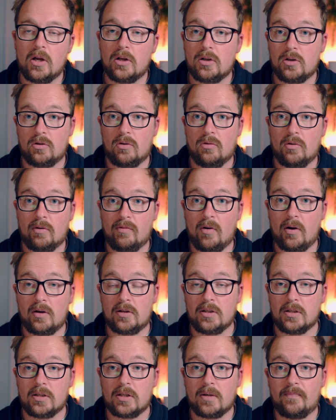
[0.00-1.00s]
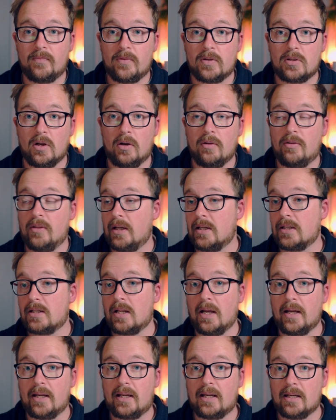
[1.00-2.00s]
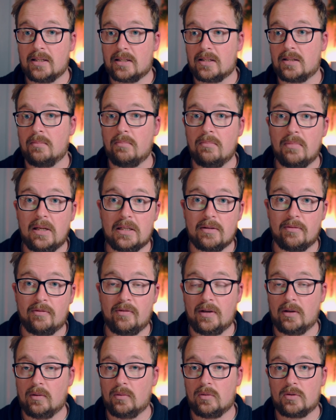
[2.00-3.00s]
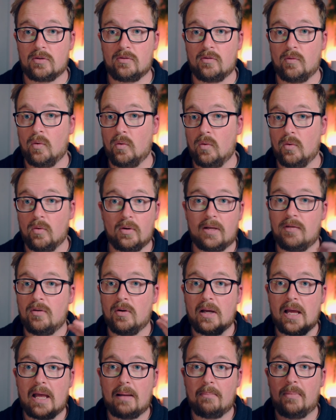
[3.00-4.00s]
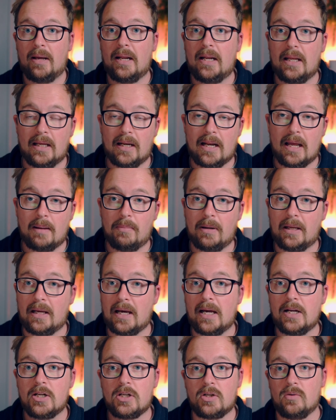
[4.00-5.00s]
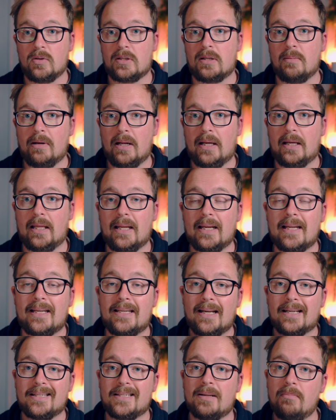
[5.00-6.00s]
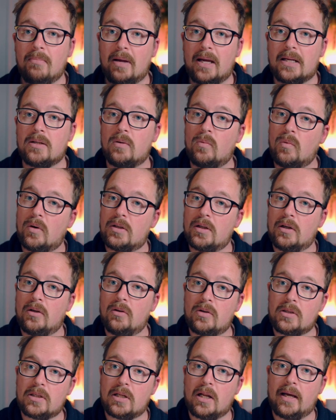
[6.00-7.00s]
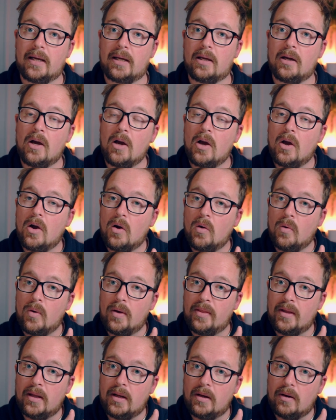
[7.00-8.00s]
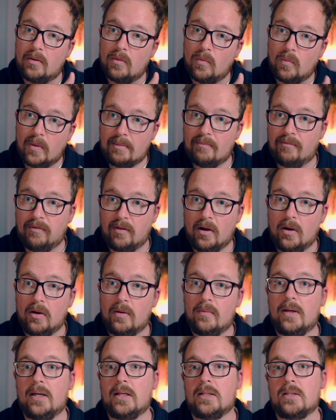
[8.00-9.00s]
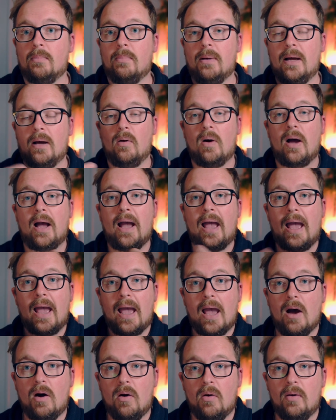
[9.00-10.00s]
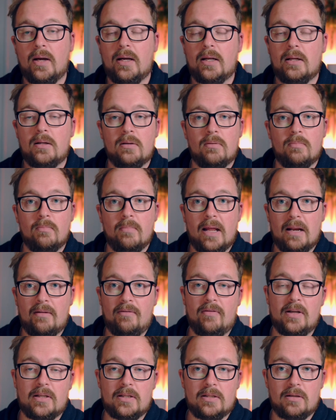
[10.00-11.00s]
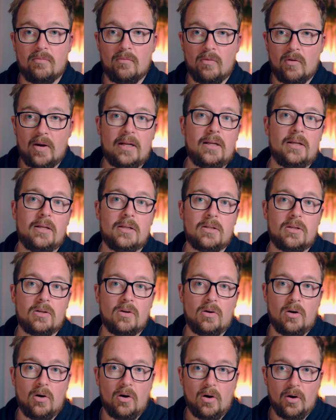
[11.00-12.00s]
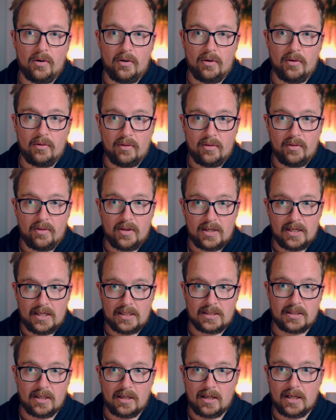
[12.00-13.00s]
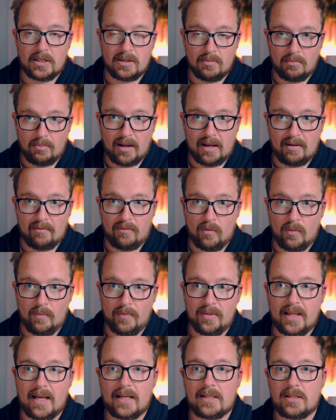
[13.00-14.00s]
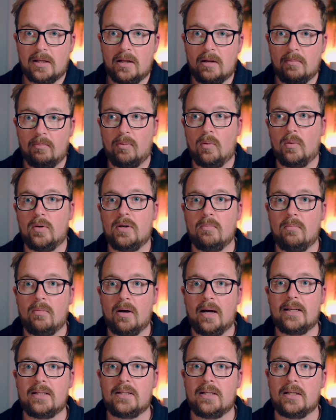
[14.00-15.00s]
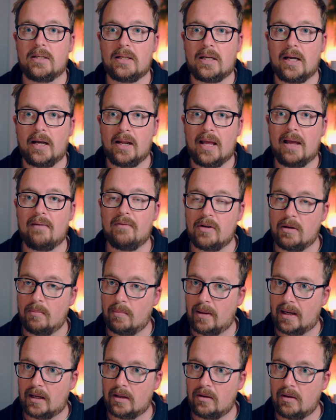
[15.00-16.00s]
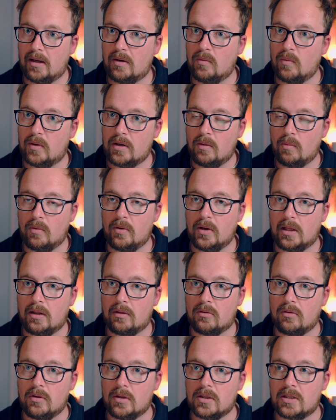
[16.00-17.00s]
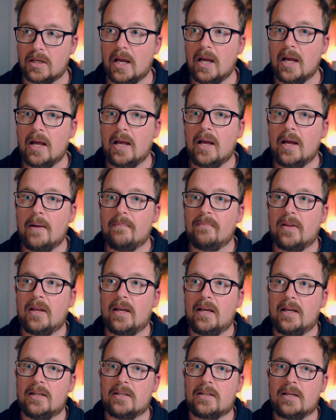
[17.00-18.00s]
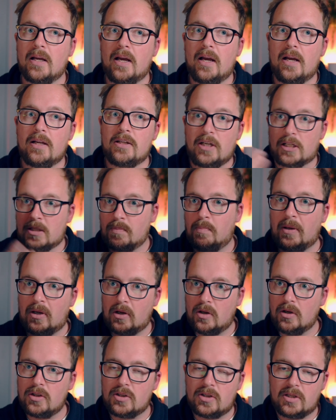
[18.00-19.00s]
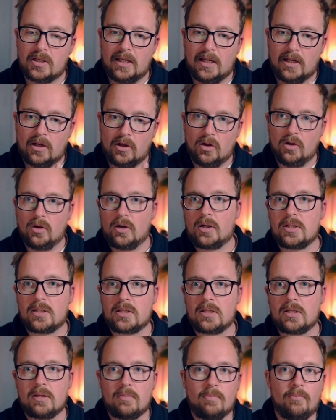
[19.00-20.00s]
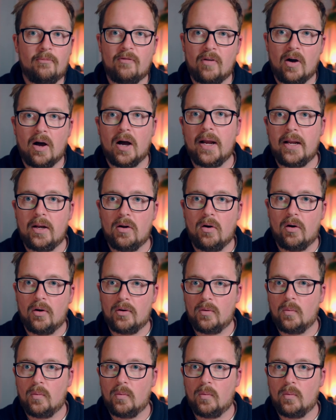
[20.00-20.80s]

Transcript: to your advantage. So things like custom meter fields, or if you're embedding an application or something like that, it doesn't matter what it looks like within Webflow. It's about how it manifests and renders on the destination platform. And that's an important mindset to kind of have in your back of your head when you're working through this, is just because it looks fine on